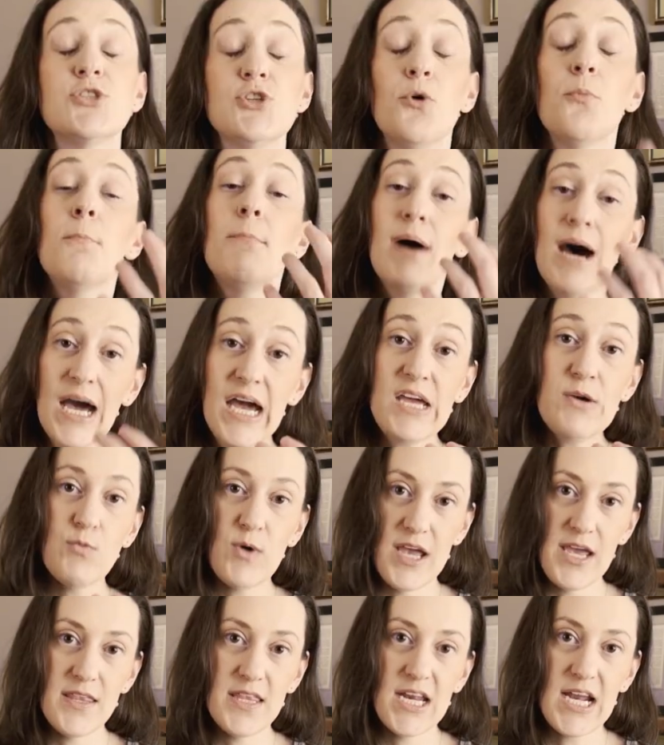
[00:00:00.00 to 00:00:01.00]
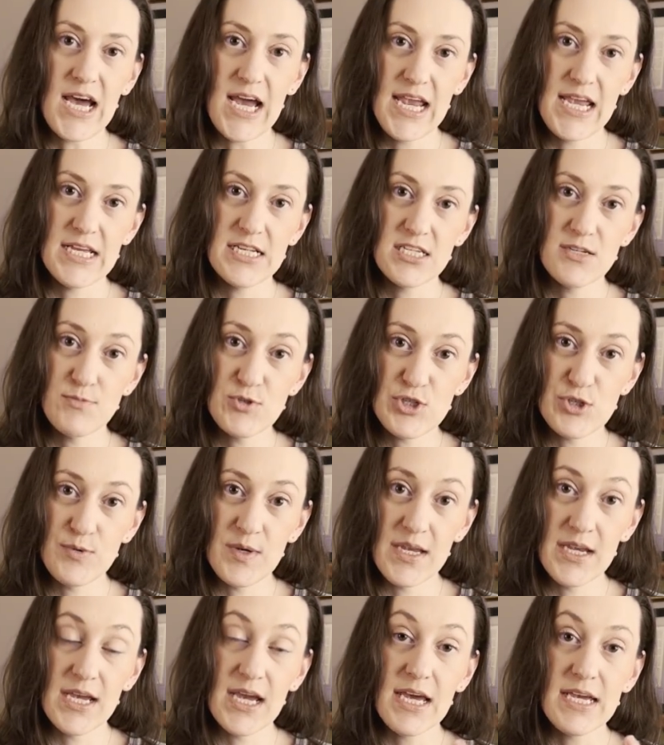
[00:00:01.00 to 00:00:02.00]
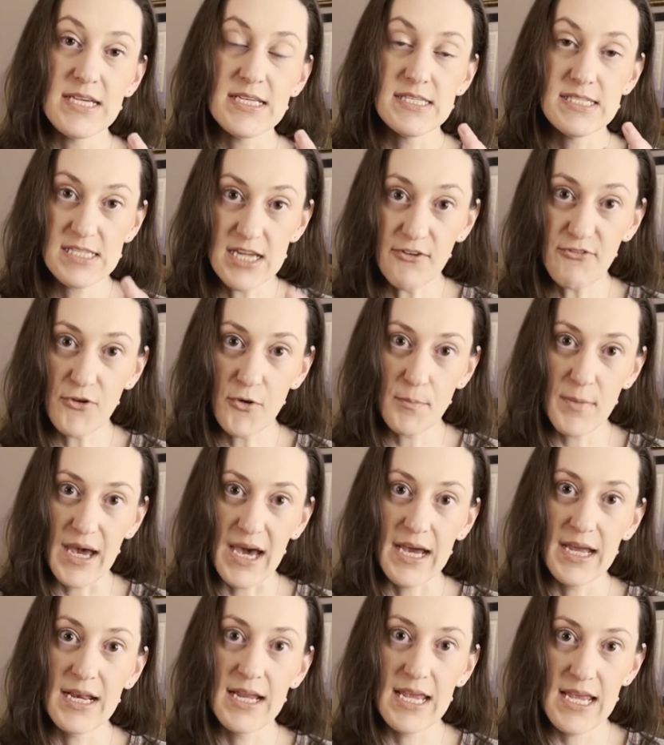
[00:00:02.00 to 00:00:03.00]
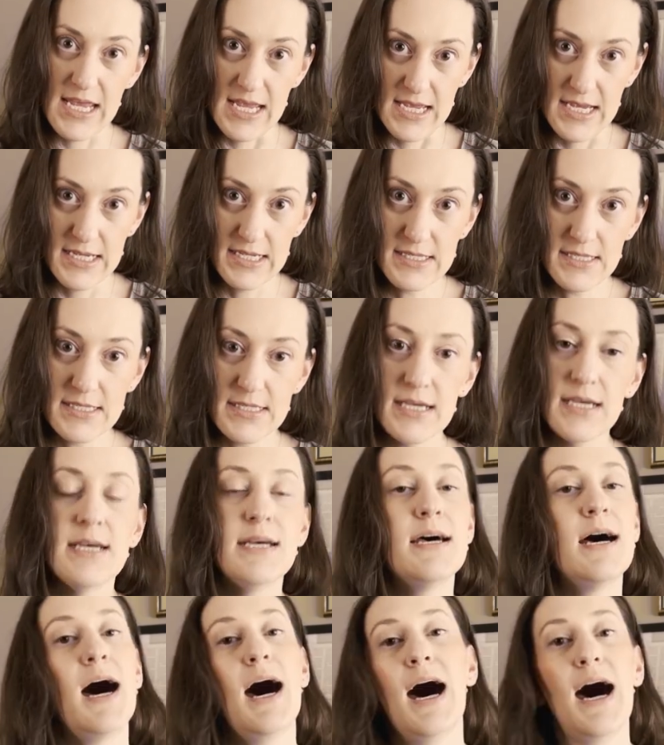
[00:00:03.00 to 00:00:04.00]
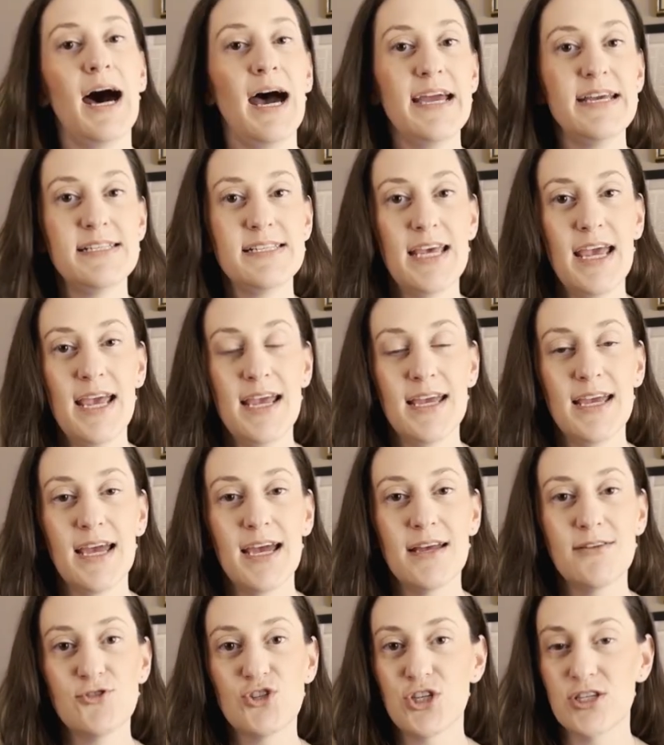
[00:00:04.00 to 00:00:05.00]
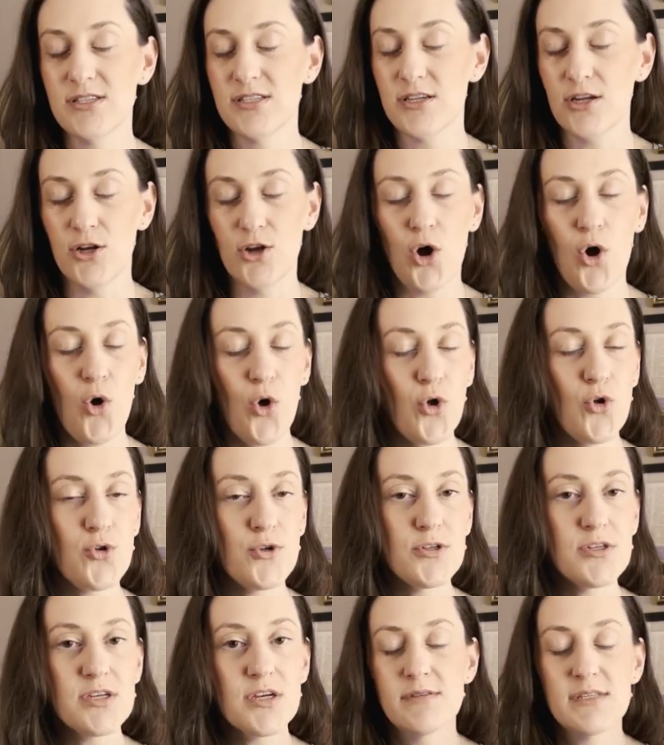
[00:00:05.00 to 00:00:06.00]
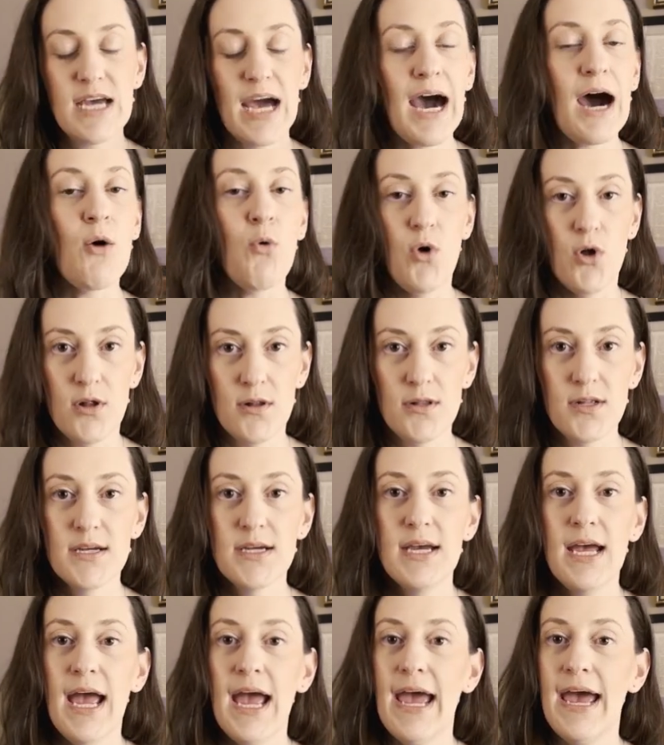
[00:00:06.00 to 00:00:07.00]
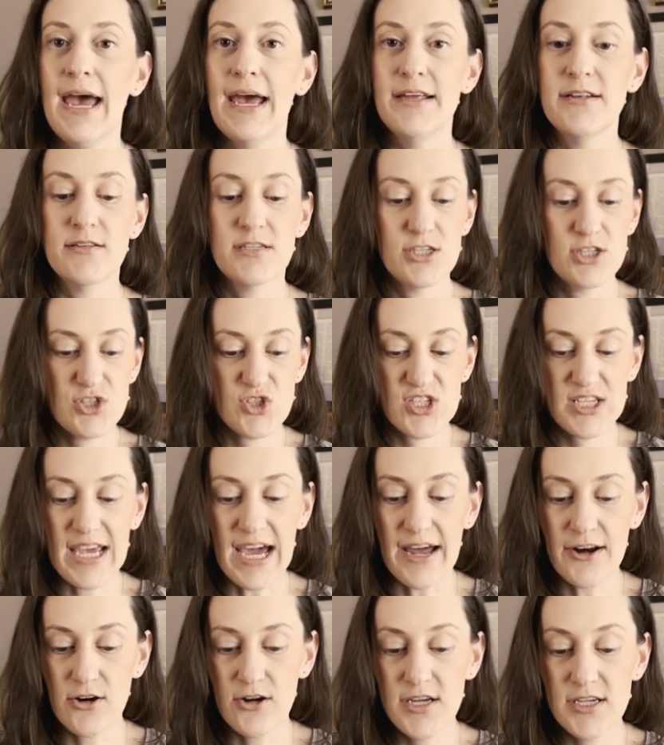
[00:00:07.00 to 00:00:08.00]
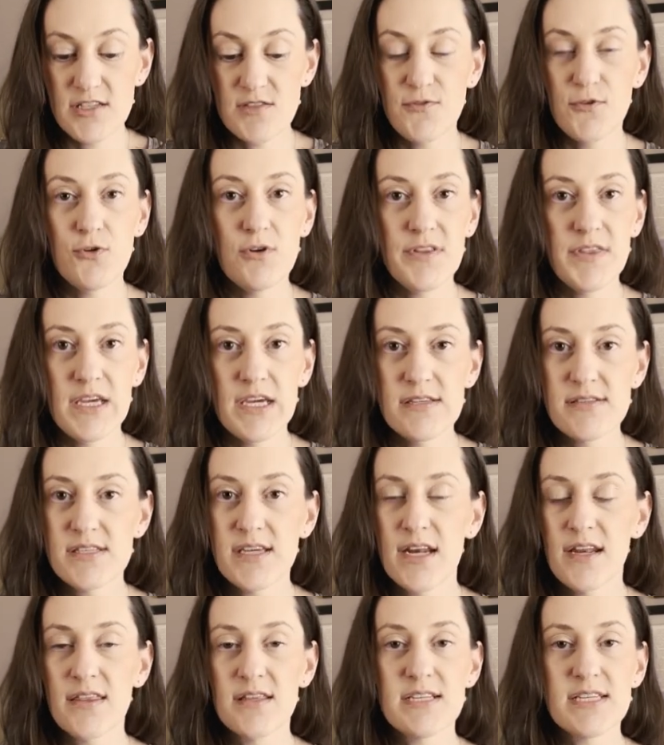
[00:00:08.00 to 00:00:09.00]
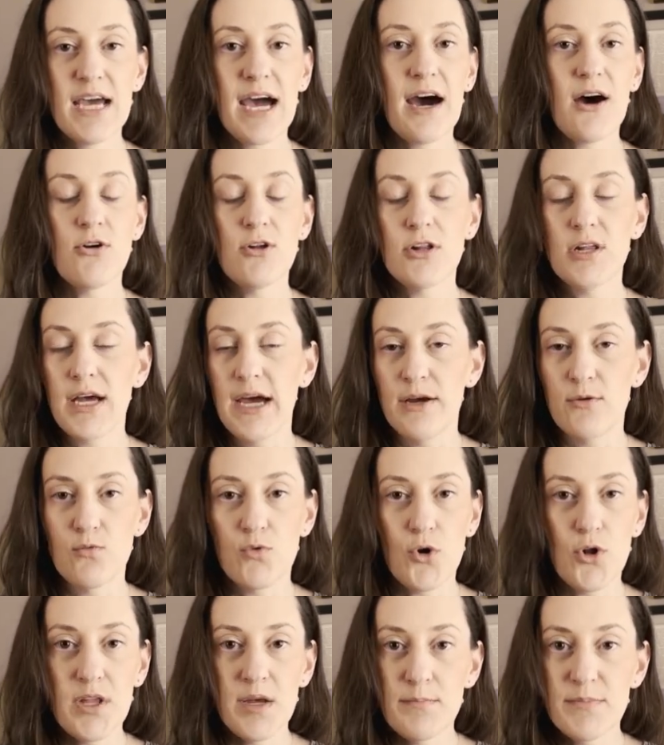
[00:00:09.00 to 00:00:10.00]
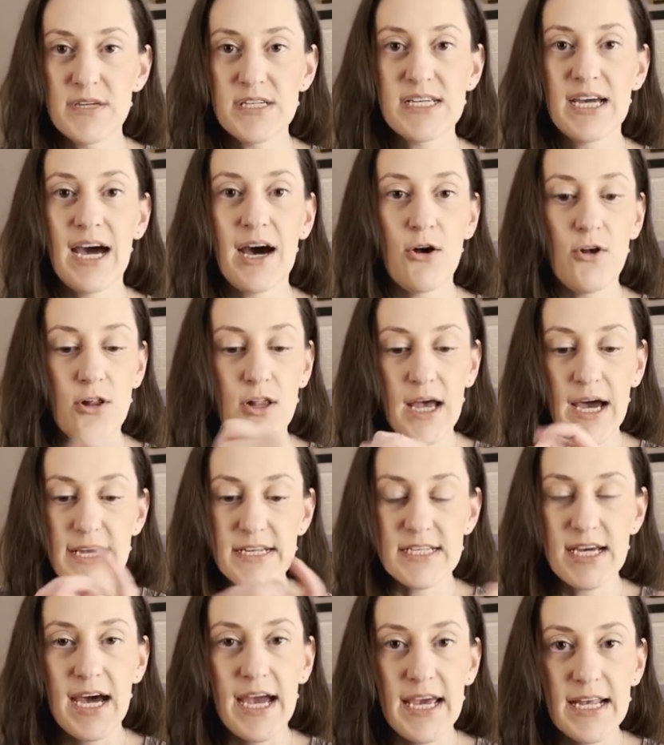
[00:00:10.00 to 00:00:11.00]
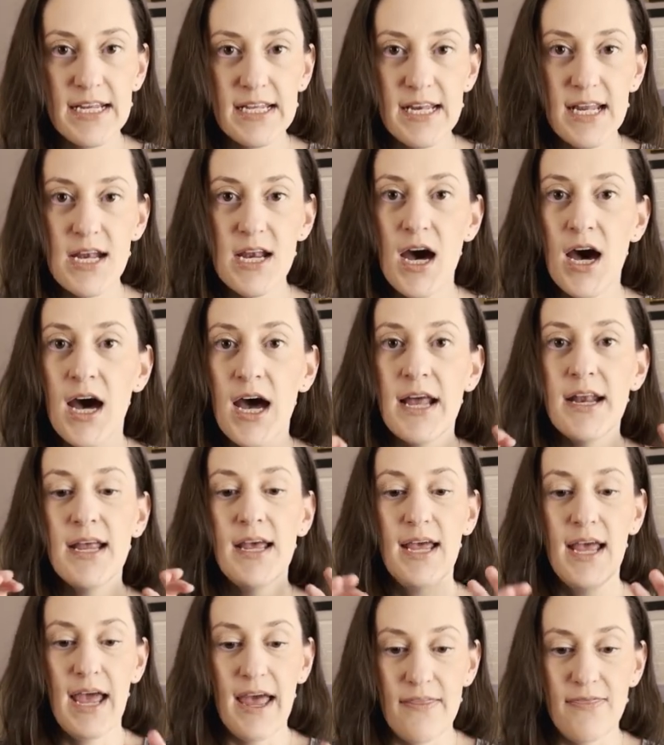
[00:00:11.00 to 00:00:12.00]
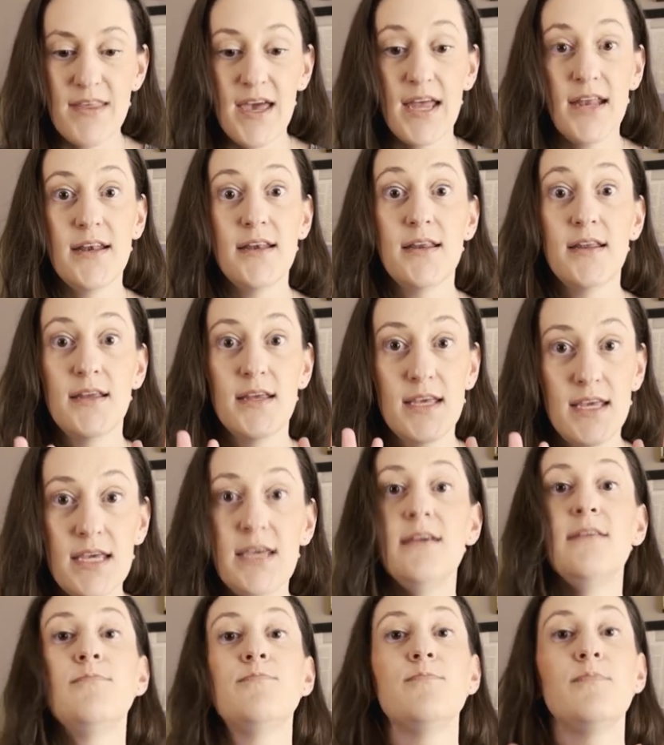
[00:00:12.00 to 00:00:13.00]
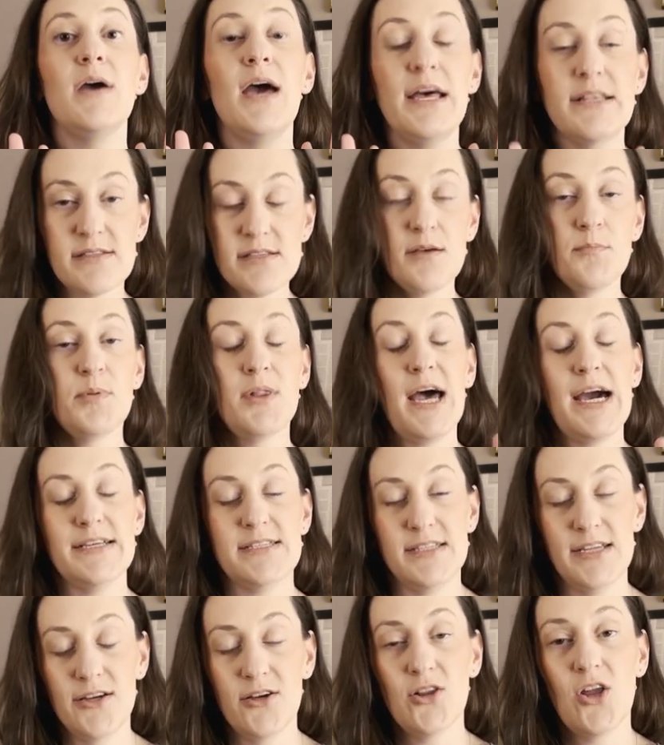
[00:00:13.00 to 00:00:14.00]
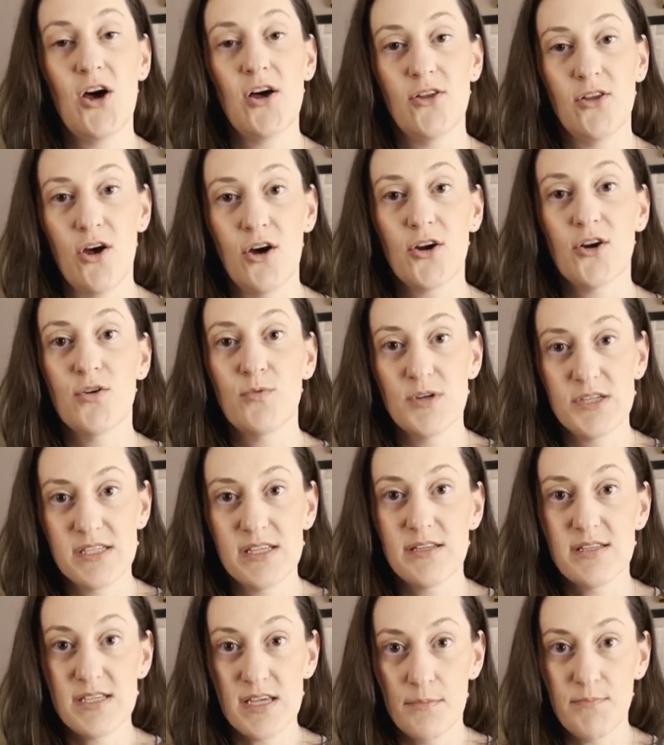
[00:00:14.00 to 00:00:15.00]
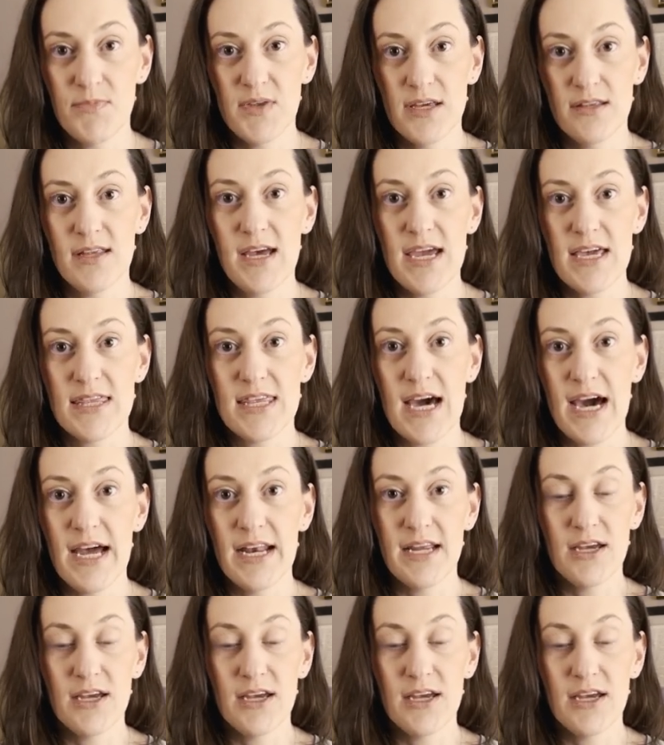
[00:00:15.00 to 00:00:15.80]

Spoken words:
So my way that I end up doing a snuffle mat is I take just an old towel and scatter his food on the inside of the towel. I roll up the towel, I tie it in a knot, and then he ends up lasting a lot longer with something like that.